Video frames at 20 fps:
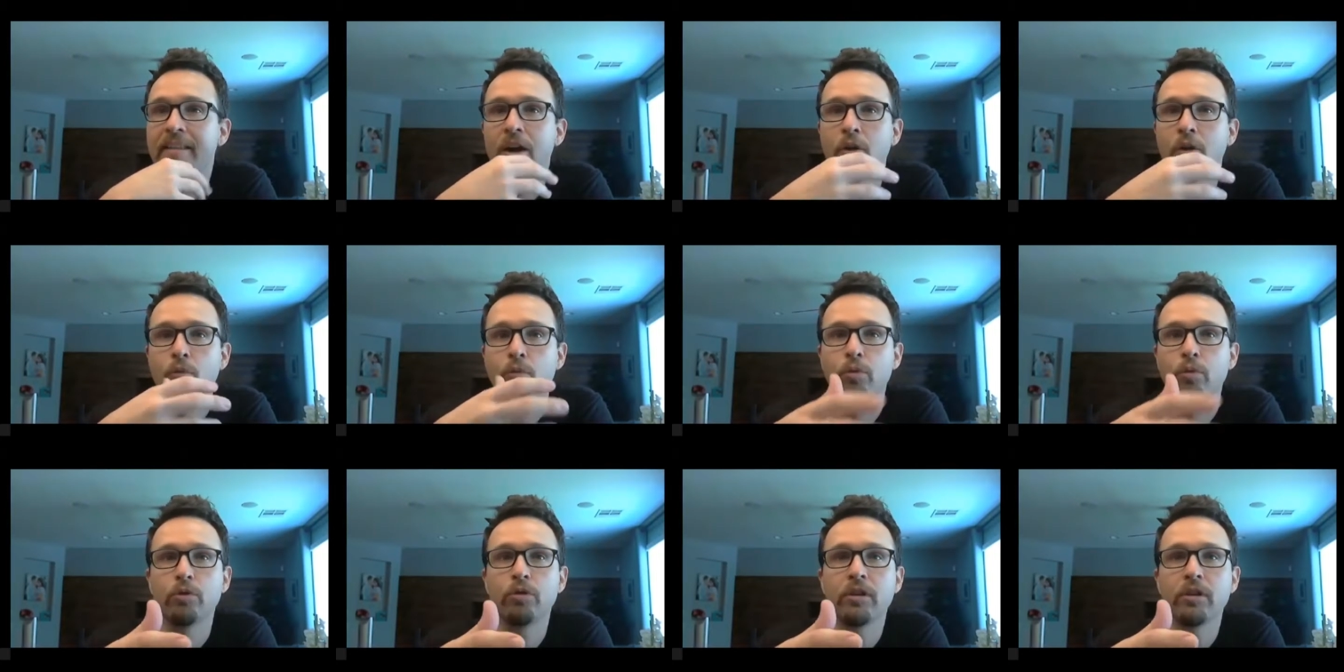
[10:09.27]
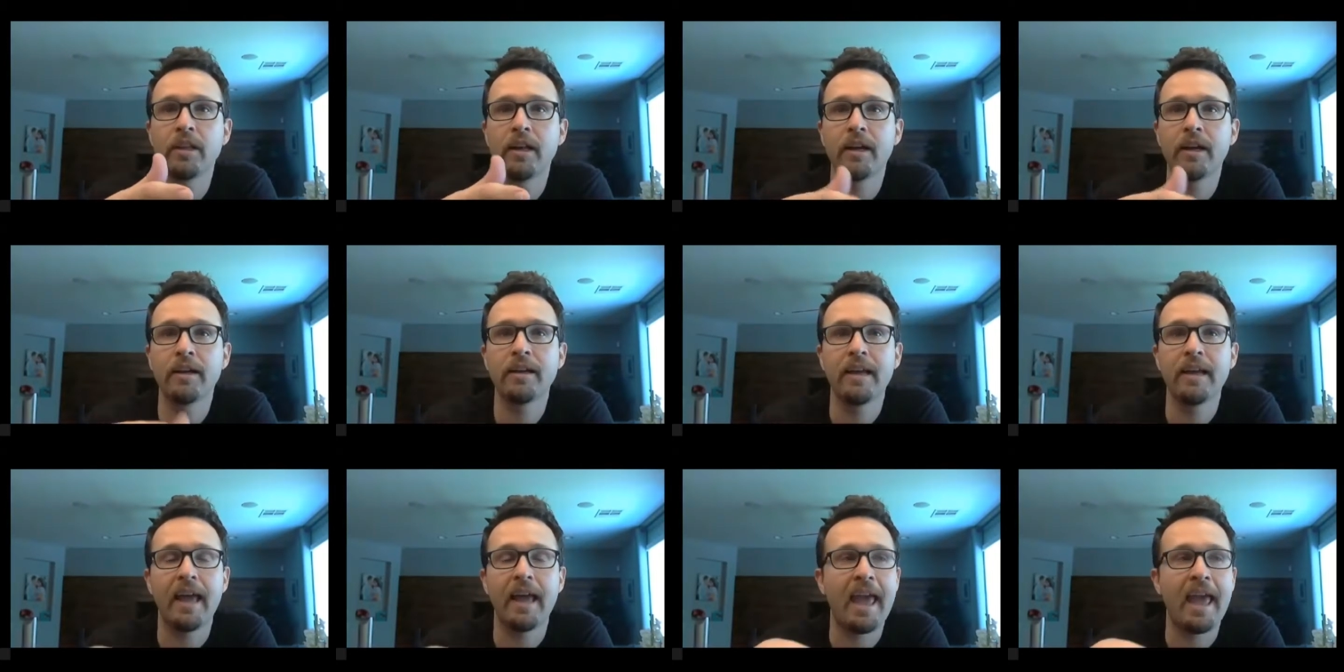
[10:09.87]

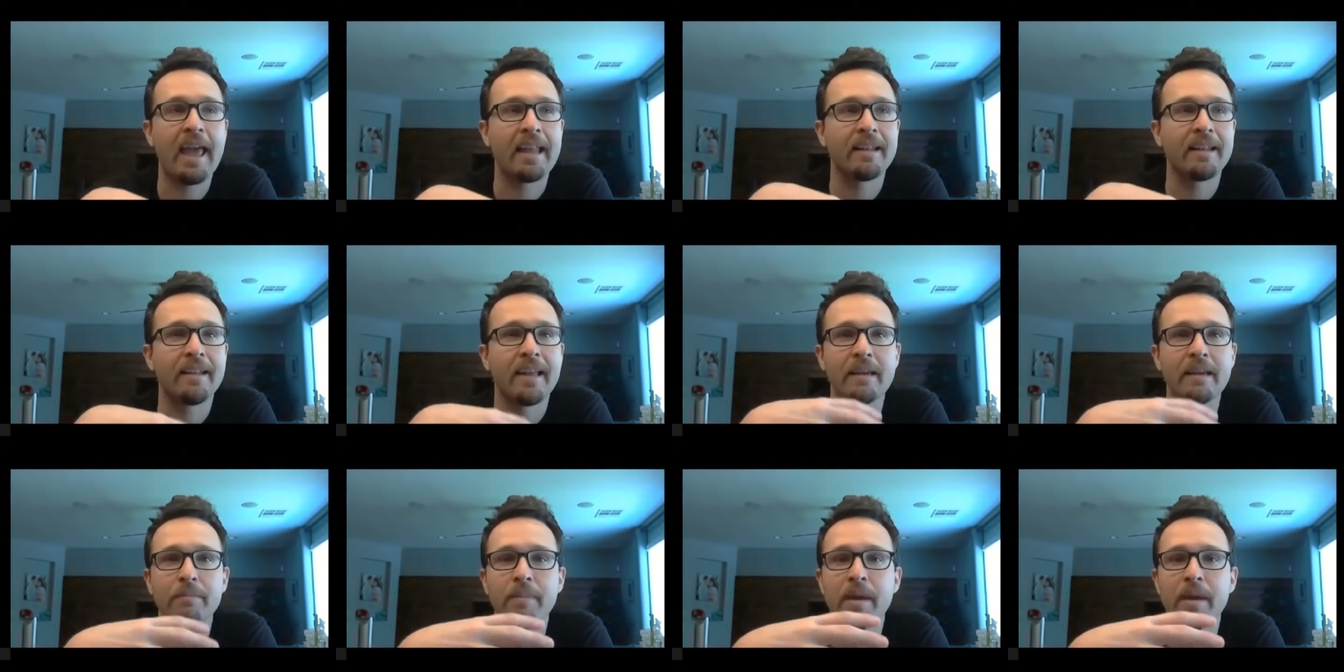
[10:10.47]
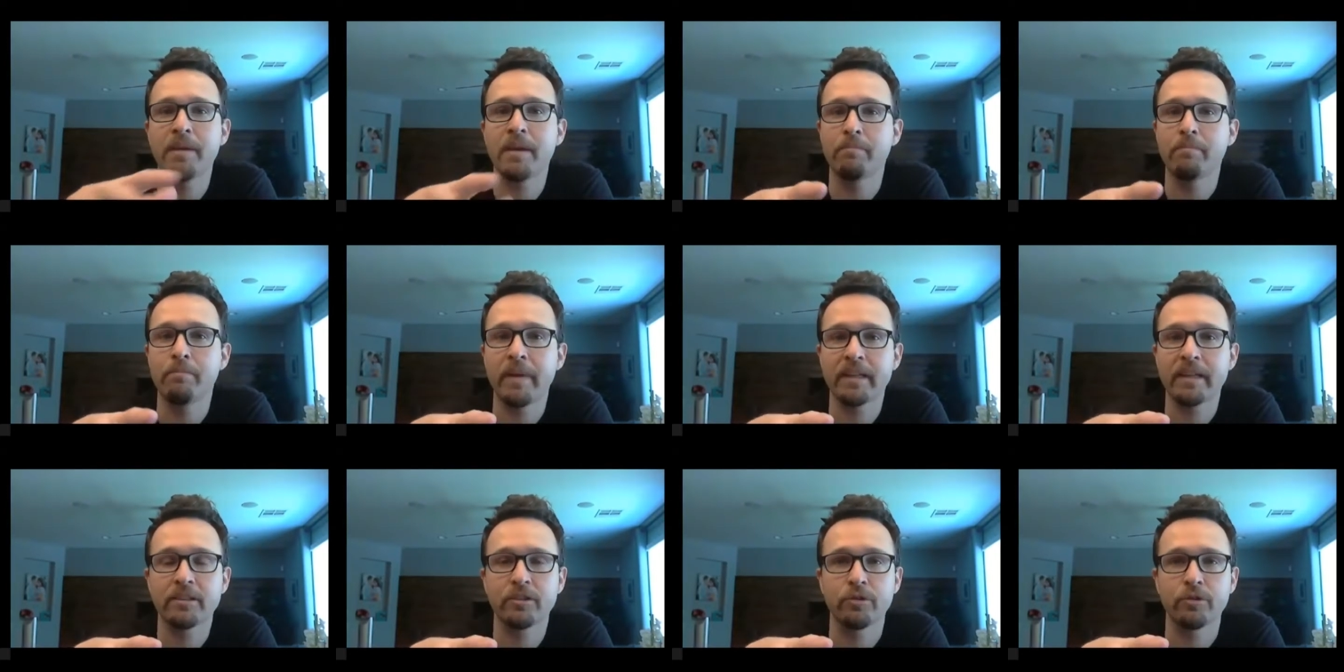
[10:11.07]
Arugula and like maybe a
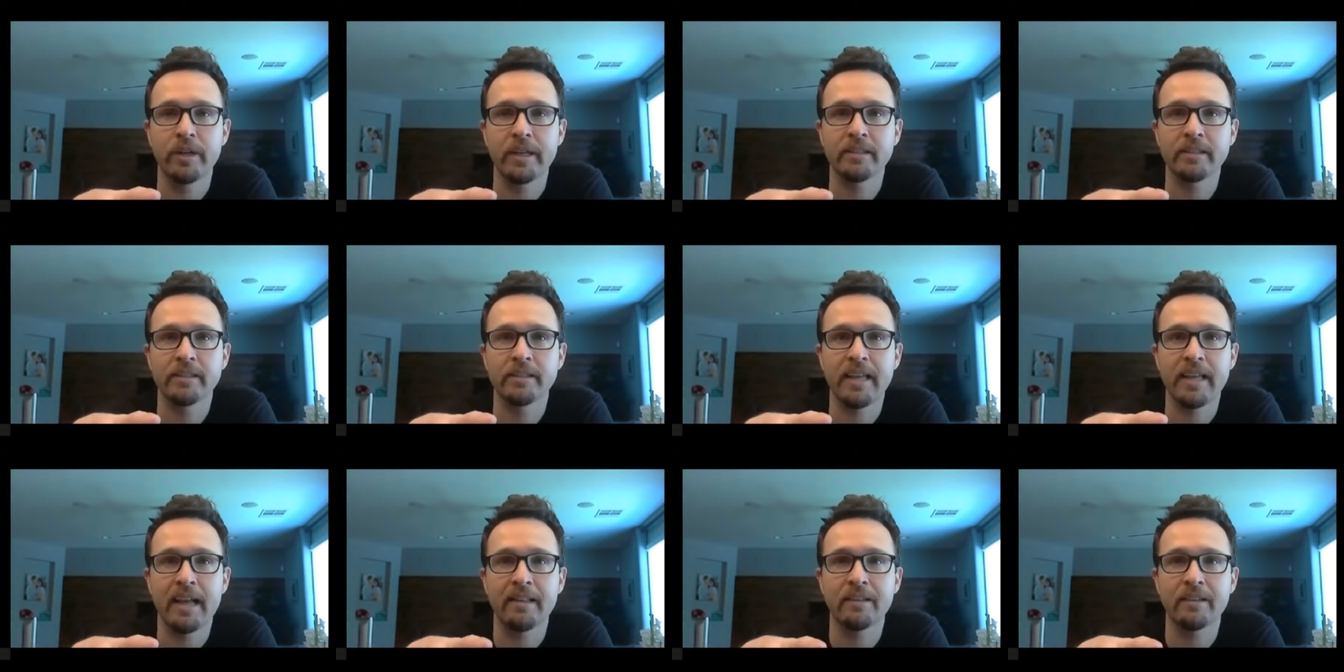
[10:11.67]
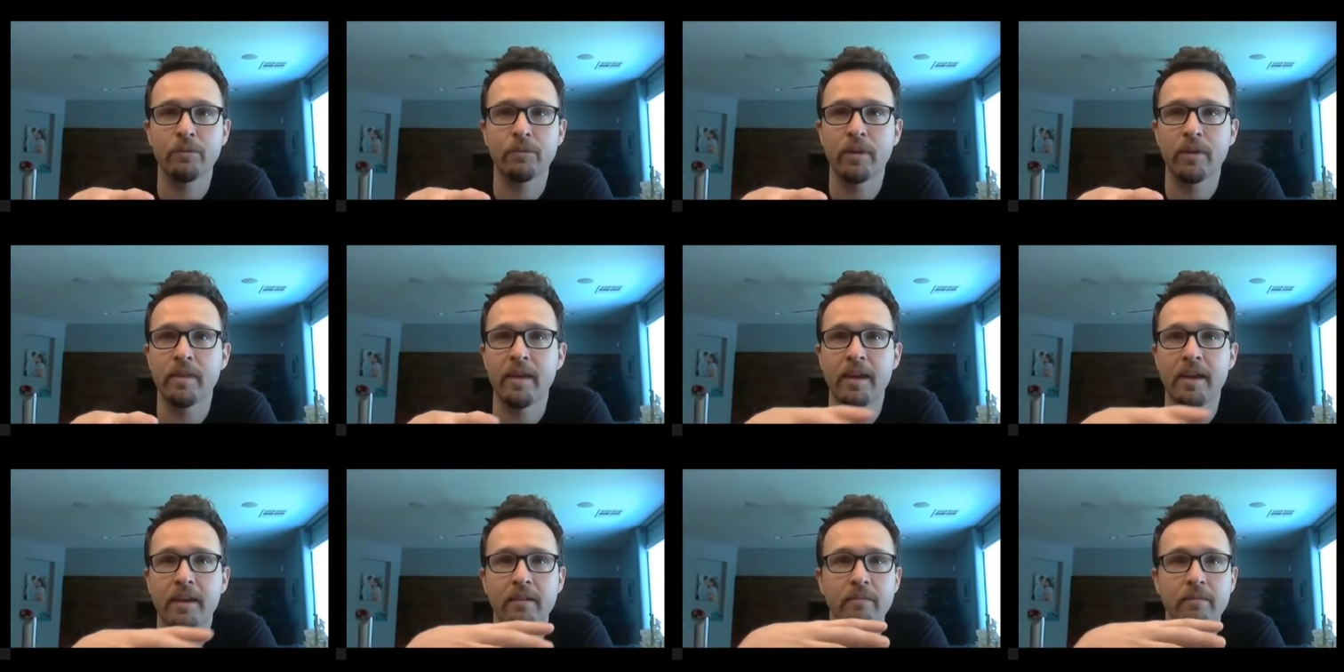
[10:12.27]
mixed green salad with
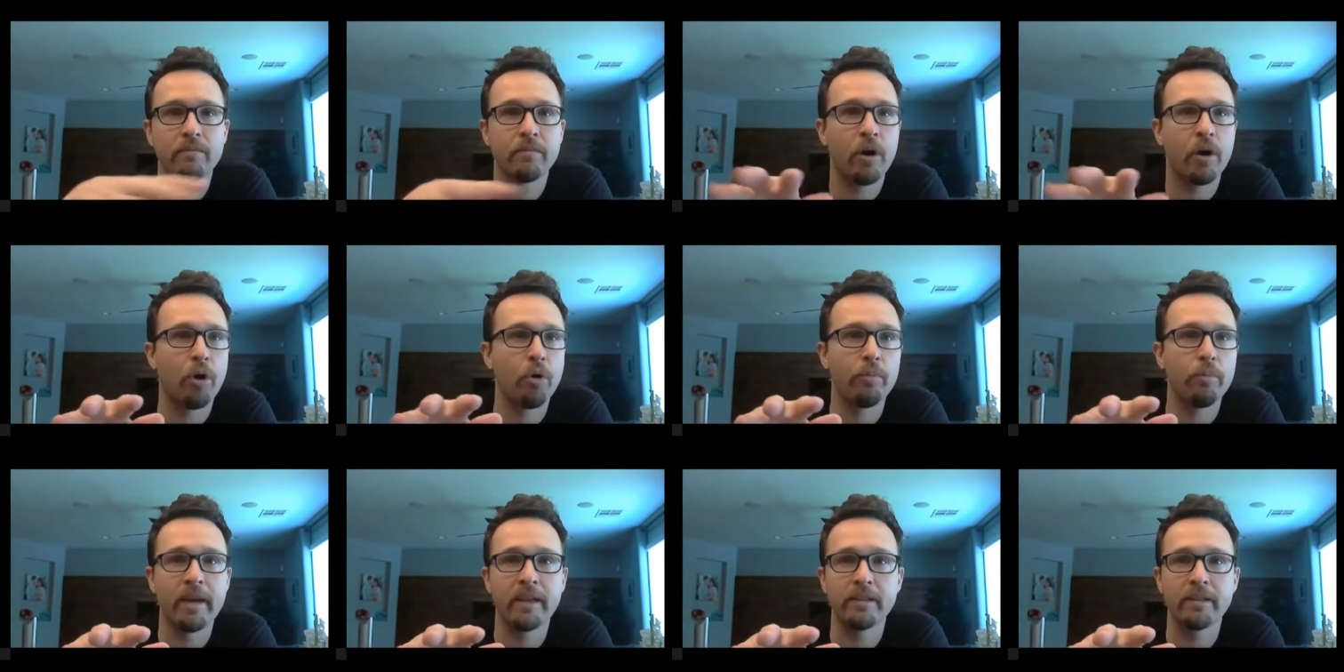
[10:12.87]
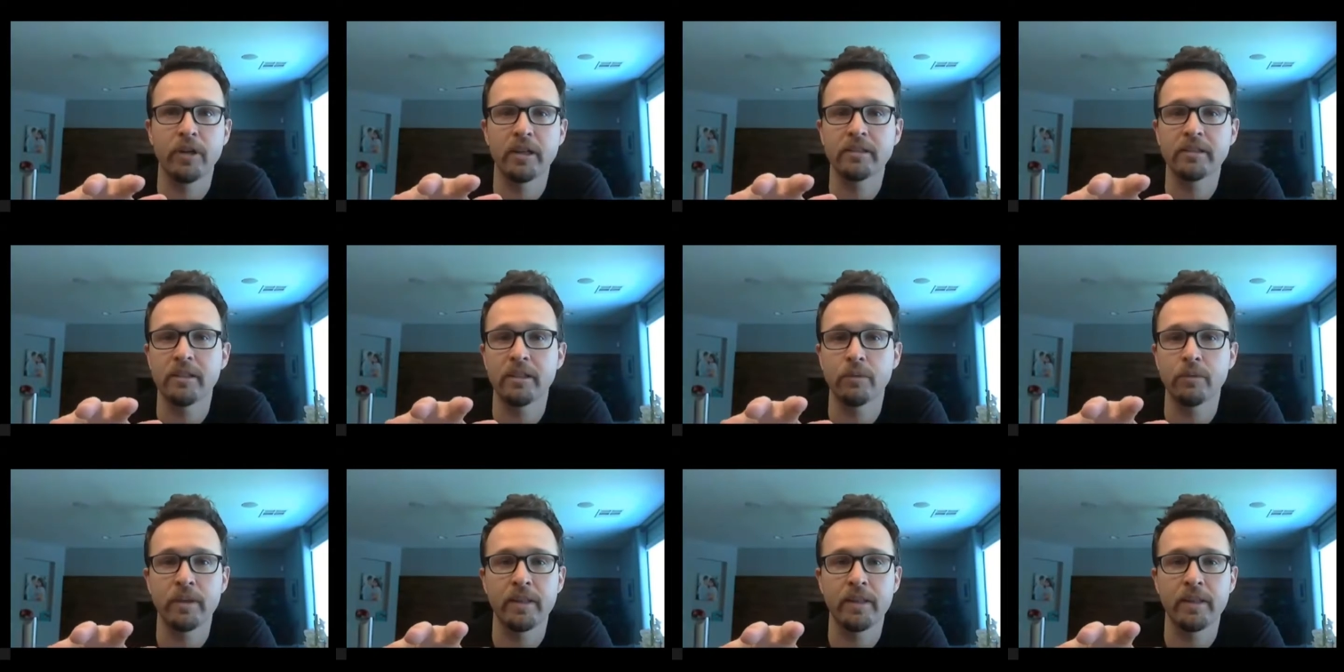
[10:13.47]
a homemade dressing.